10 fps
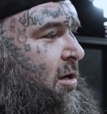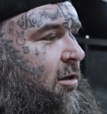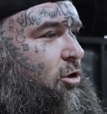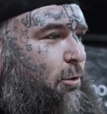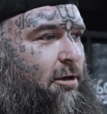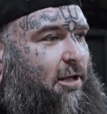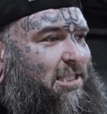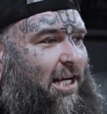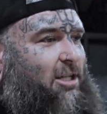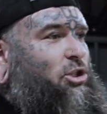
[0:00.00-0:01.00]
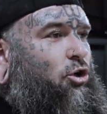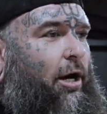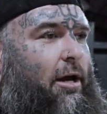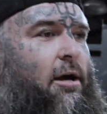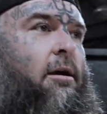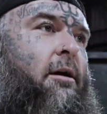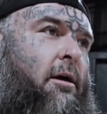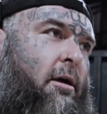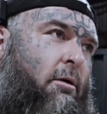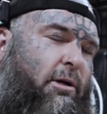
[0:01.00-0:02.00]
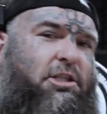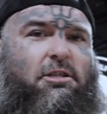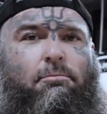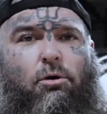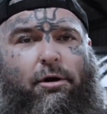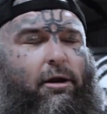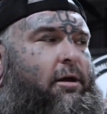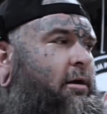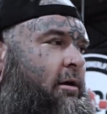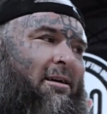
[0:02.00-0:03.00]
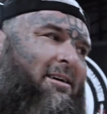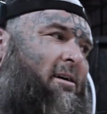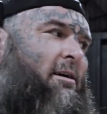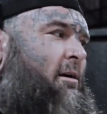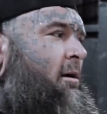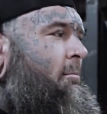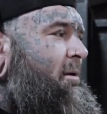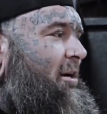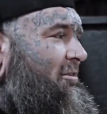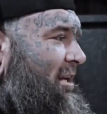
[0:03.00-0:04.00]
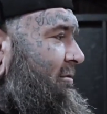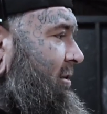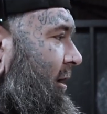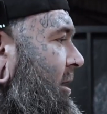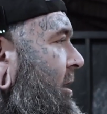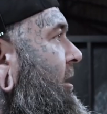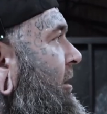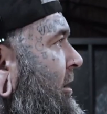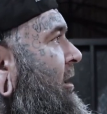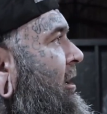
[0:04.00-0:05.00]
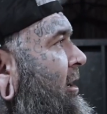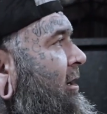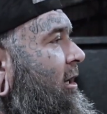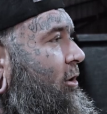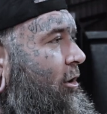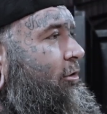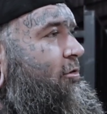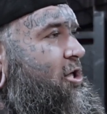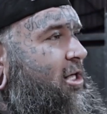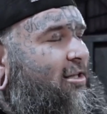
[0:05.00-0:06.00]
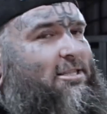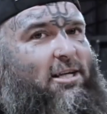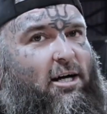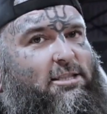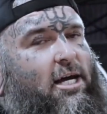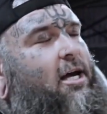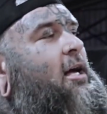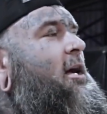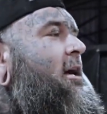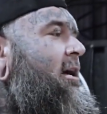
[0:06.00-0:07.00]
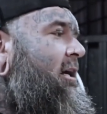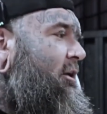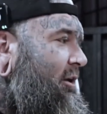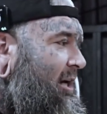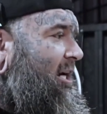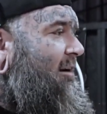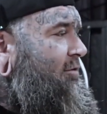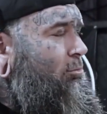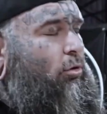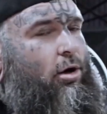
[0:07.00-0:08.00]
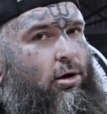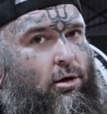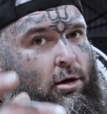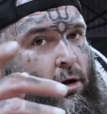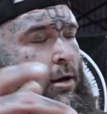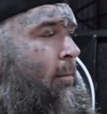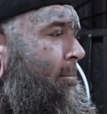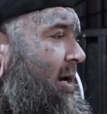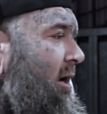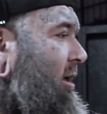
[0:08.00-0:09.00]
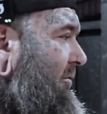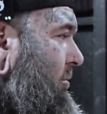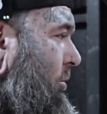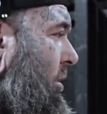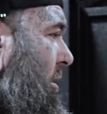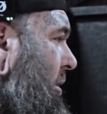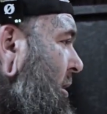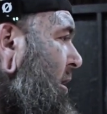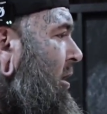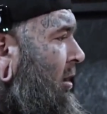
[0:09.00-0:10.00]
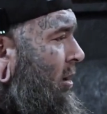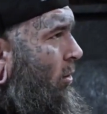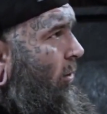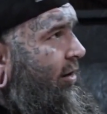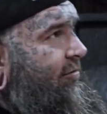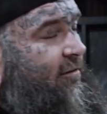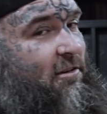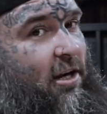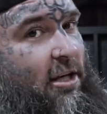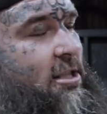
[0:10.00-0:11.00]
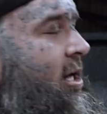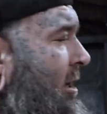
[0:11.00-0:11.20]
doing things they enjoy, which is important, but it isn't everything. You gotta do the shit that sucks. You gotta get comfortable being uncomfortable. 150 next.